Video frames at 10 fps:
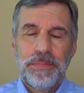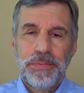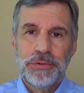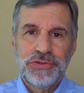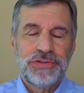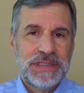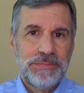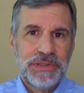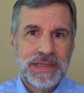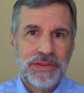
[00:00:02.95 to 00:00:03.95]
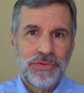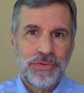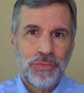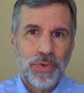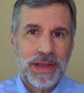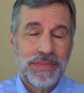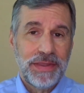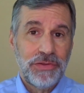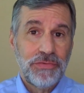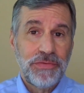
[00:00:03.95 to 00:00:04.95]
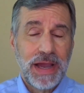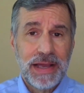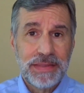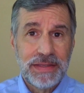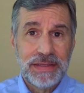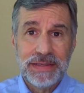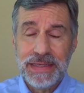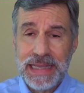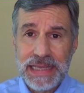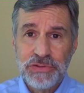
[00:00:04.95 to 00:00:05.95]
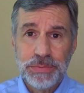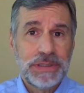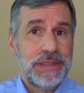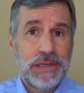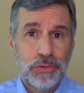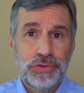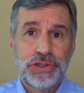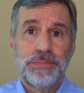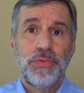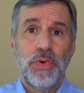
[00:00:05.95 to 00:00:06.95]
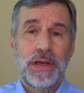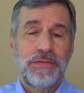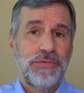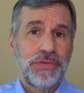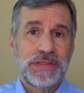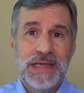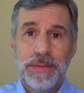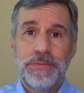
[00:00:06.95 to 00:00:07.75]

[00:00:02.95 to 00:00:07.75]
put your team together in a way that you've got the engagement and the ownership you wanted for the type